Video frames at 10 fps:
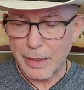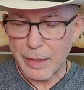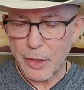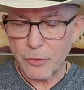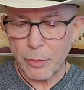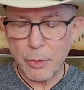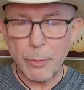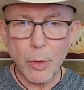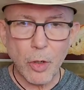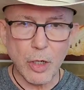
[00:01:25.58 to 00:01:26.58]
is from the
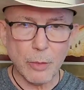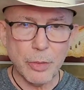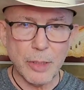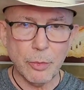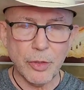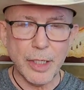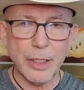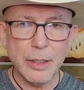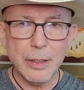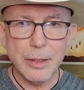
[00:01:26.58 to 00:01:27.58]
Mohawk people.
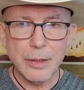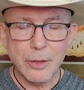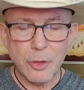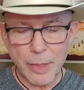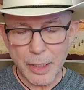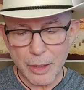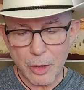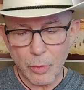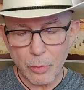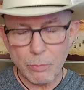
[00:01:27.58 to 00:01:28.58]
Now, you may not
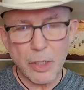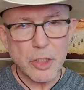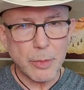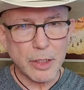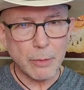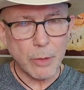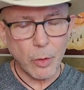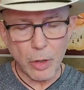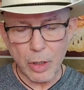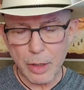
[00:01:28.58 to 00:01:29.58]
know much about the
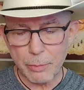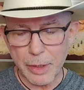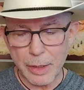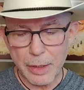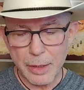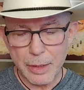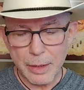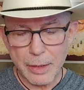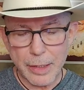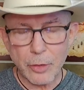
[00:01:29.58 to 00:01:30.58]
Mohawk, but
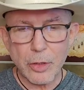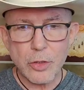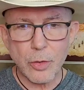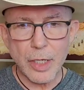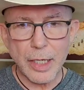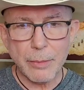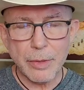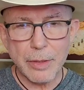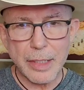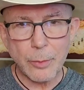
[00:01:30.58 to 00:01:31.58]
they're a
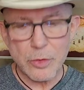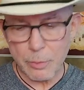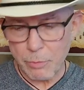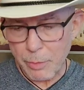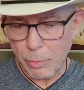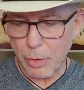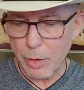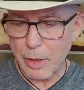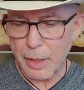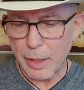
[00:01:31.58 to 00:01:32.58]
tribe that was a
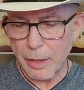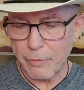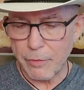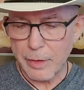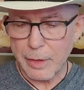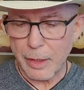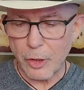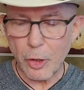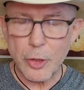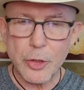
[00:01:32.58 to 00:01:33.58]
member of a
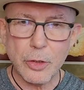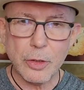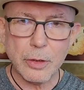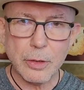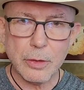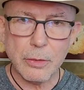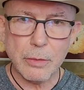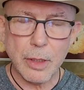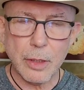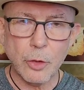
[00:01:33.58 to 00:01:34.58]
larger
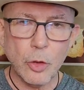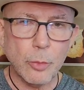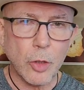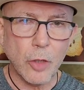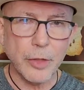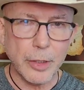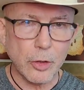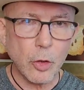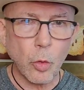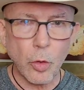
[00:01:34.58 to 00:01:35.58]
group called the
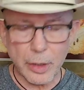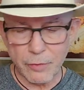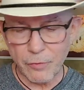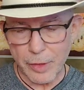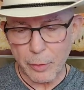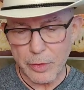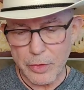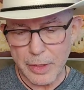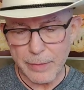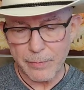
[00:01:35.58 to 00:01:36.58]
Iroquois
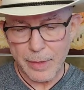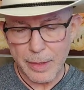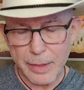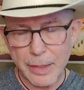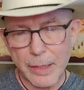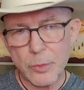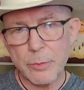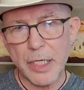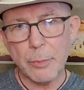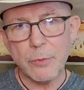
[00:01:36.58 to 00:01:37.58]
Confederacy, and it was
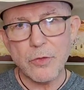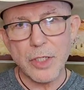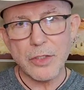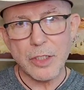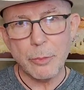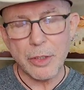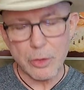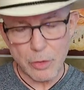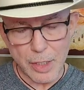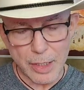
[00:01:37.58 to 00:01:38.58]
made up of 6
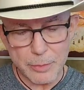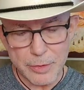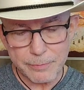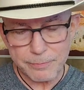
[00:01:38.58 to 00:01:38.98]
independent tribes.